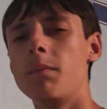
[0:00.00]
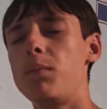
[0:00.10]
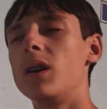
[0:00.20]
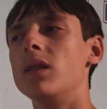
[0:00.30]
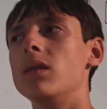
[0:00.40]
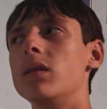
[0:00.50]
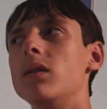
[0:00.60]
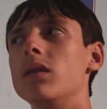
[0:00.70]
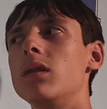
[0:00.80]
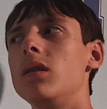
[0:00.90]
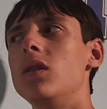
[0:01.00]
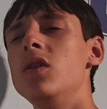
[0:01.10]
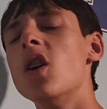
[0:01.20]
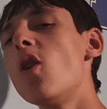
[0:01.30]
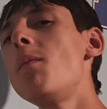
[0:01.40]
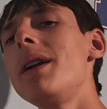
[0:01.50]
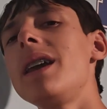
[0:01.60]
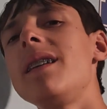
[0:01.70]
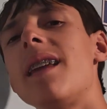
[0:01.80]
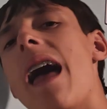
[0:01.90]
But
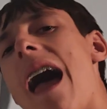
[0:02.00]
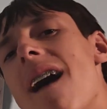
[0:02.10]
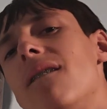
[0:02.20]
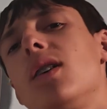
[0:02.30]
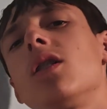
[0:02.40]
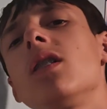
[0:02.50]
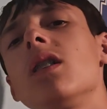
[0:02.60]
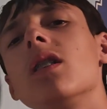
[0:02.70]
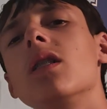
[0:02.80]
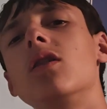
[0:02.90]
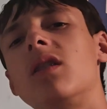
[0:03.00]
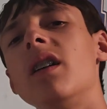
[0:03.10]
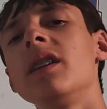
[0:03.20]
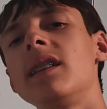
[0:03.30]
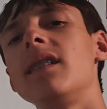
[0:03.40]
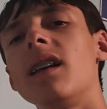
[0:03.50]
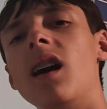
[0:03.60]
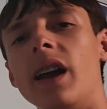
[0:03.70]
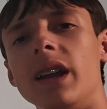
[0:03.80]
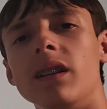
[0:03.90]
nobody's ever done a
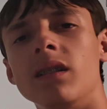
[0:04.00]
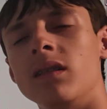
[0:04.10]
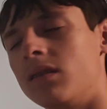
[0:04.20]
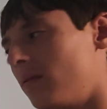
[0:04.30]
design